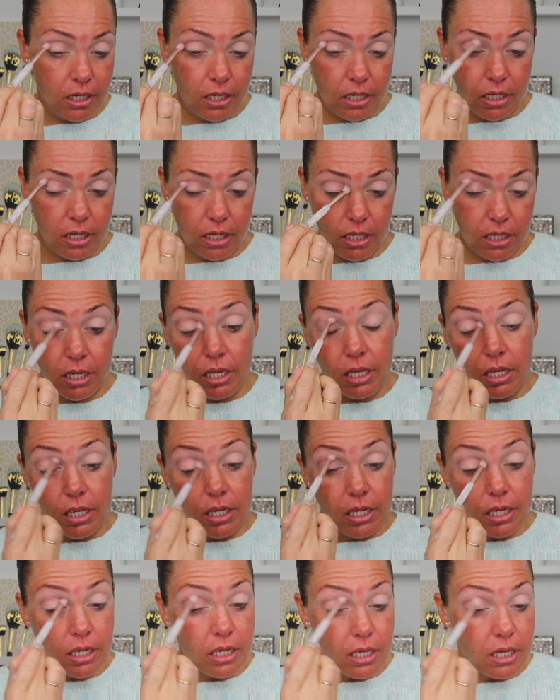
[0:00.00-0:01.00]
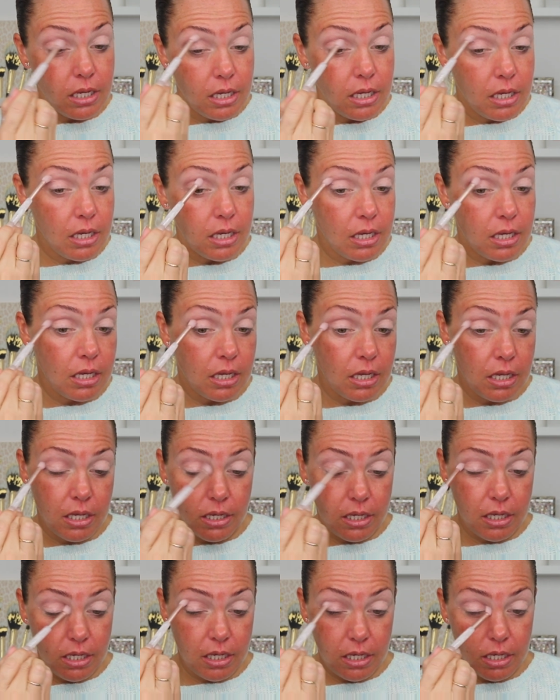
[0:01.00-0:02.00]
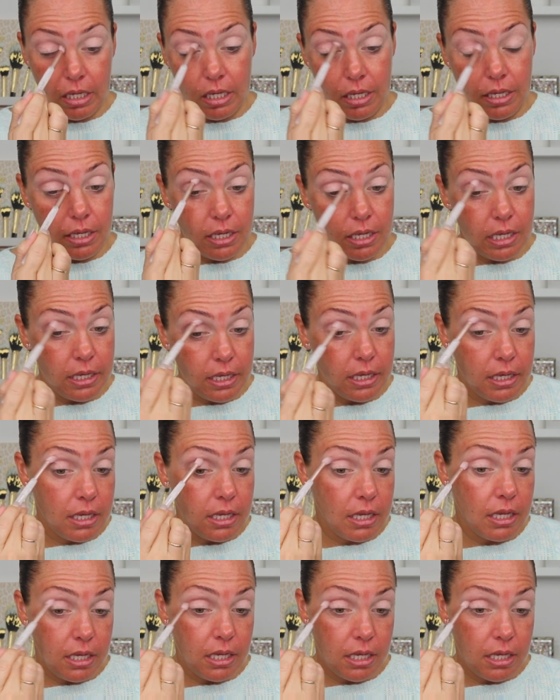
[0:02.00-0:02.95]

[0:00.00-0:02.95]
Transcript: Nobody speaks.